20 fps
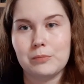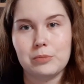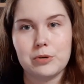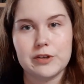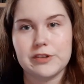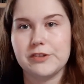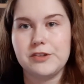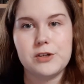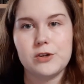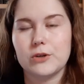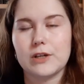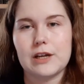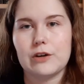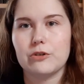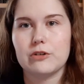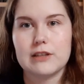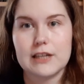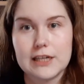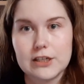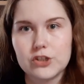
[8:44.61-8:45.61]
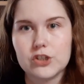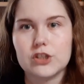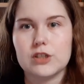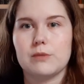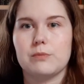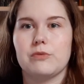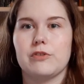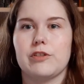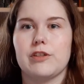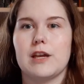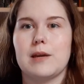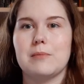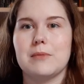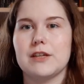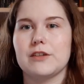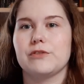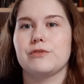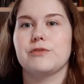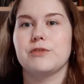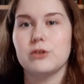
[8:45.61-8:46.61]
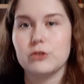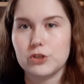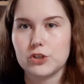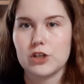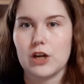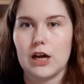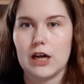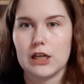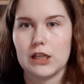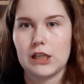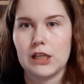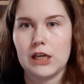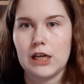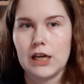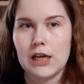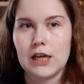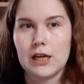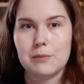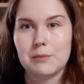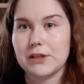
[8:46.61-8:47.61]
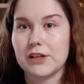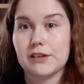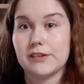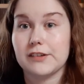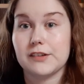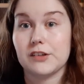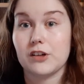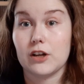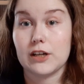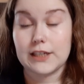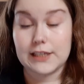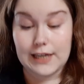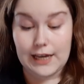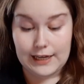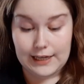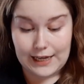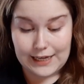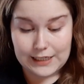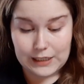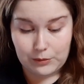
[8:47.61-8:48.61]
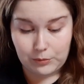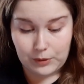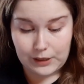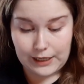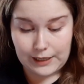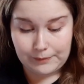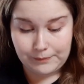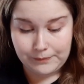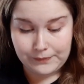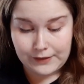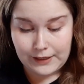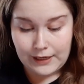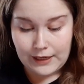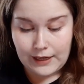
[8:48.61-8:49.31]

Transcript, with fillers: pursuing a relationship with him is futile because he's gonna die anyway.